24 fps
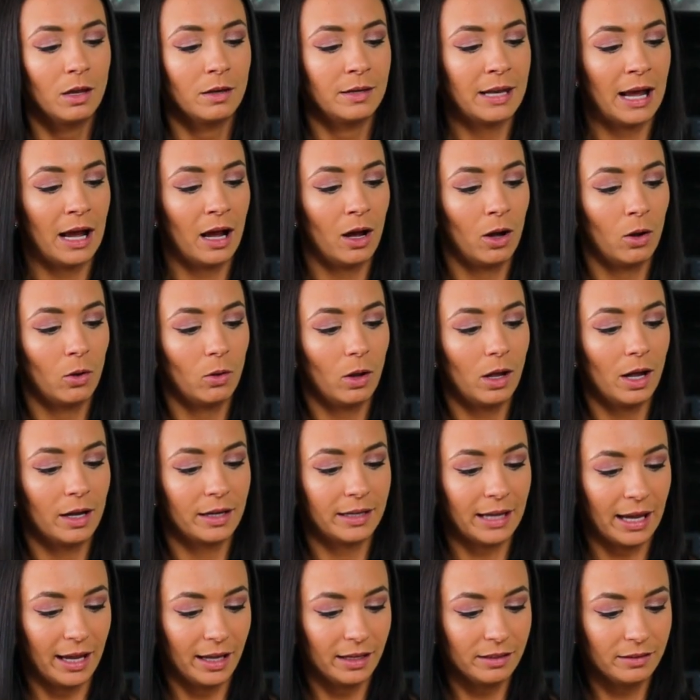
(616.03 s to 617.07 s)
Now,
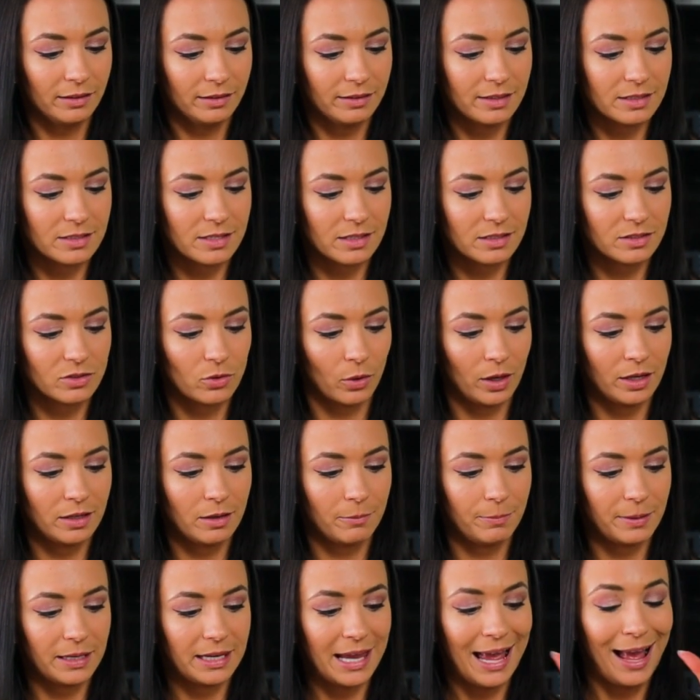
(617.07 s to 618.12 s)
again, this is going
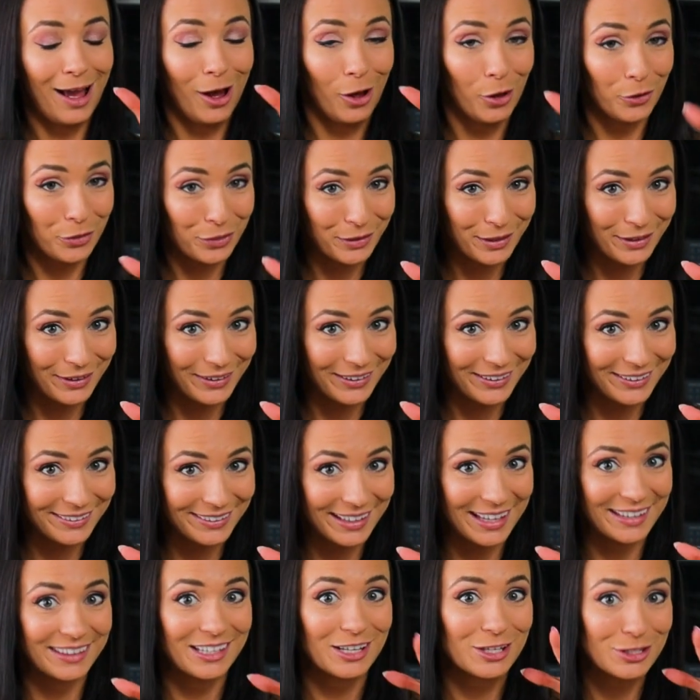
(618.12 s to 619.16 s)
to be healthier
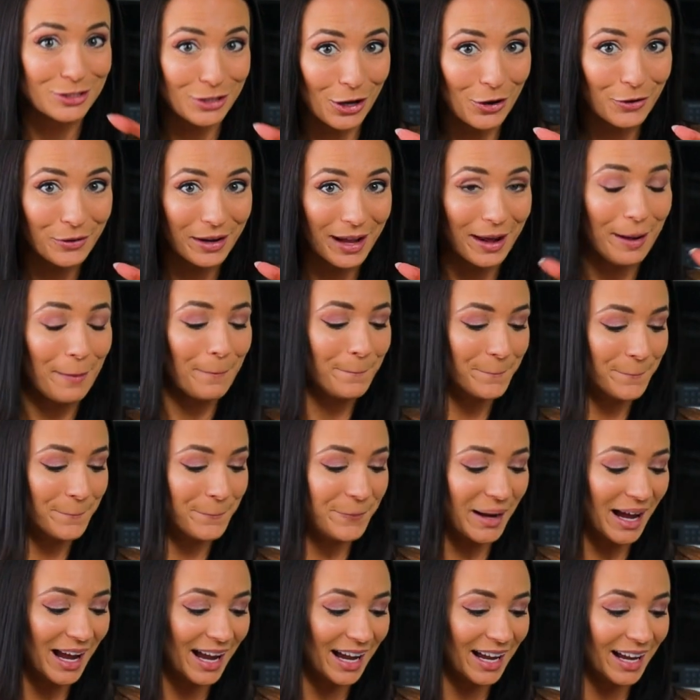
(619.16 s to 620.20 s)
than the soda,
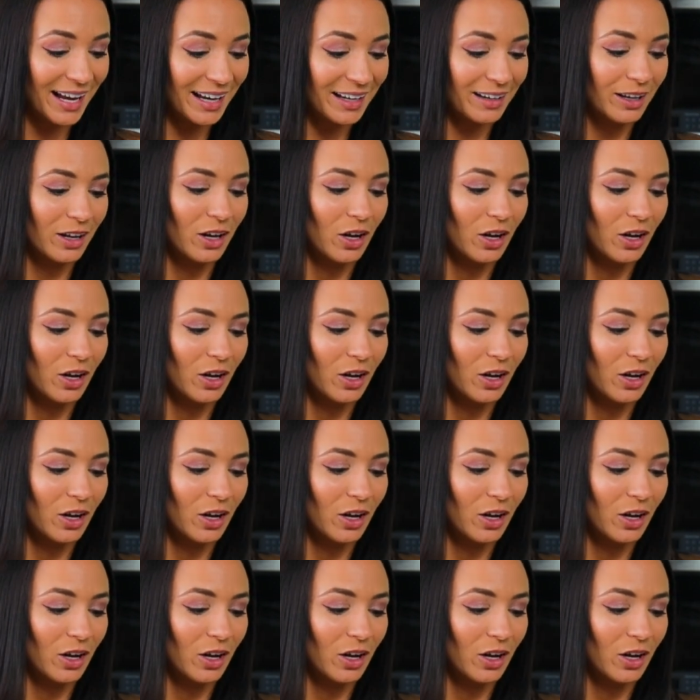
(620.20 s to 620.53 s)
but